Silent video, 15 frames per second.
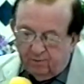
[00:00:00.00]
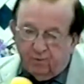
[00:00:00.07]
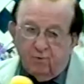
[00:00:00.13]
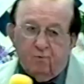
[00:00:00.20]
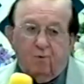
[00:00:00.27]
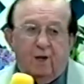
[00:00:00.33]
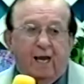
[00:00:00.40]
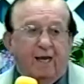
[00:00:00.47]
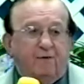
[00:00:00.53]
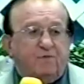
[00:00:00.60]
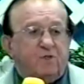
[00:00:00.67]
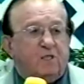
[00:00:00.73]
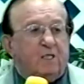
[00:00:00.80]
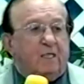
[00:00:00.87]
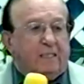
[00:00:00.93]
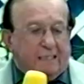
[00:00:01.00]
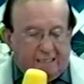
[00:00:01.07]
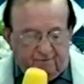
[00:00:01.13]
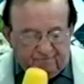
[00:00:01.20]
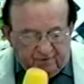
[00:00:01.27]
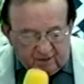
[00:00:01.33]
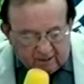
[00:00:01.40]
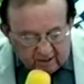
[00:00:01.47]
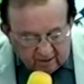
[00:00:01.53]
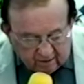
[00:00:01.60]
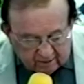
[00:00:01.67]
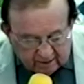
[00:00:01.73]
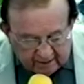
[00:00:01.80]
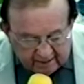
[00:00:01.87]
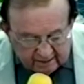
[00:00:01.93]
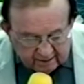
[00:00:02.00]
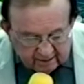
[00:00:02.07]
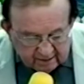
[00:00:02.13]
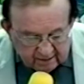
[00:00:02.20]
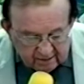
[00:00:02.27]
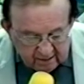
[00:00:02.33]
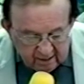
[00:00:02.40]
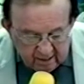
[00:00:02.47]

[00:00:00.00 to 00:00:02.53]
through life's difficulties.